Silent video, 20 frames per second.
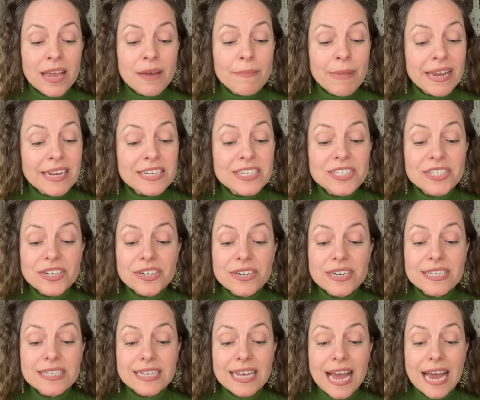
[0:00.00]
My concern
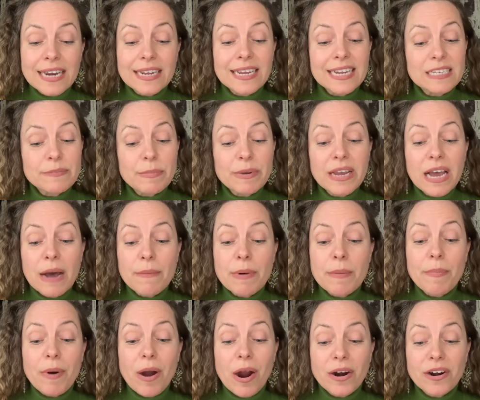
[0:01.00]
is that he's become a
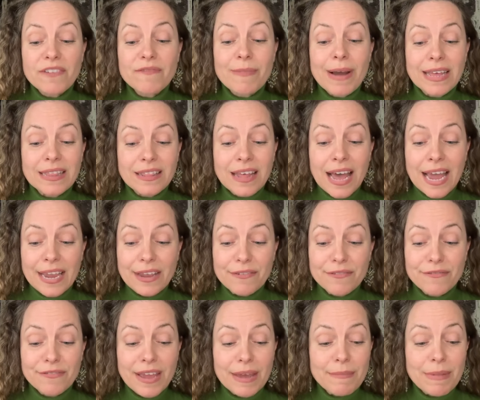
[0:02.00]
part of my life
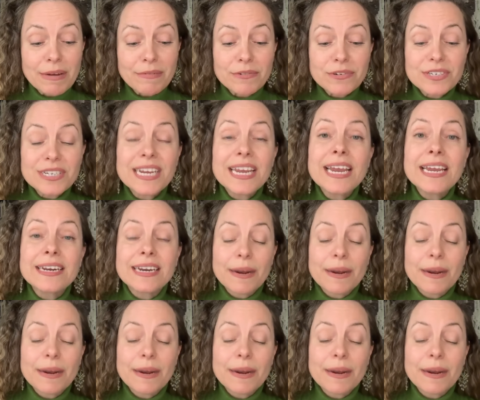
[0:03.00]
and my routine,